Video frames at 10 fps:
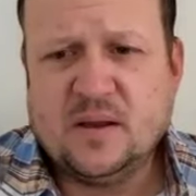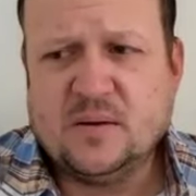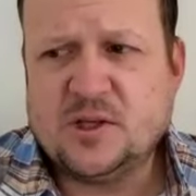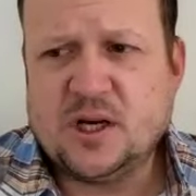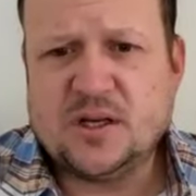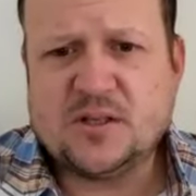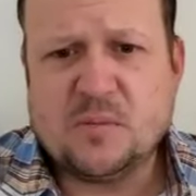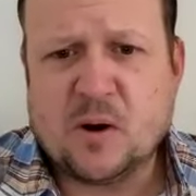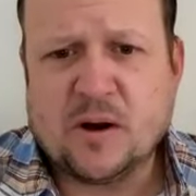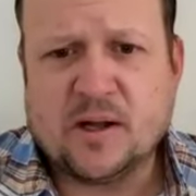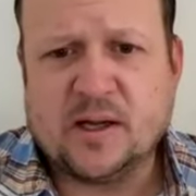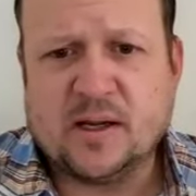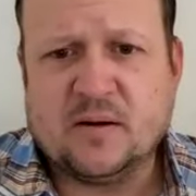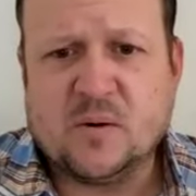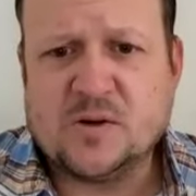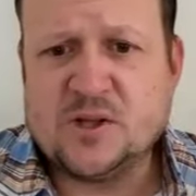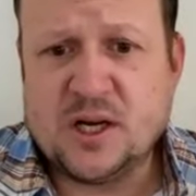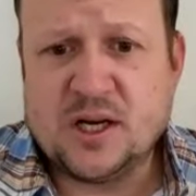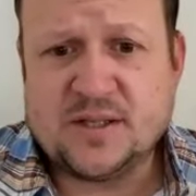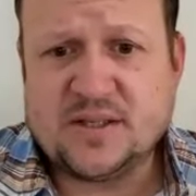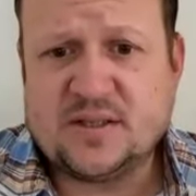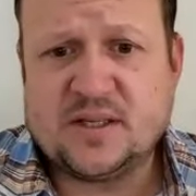just marketing or just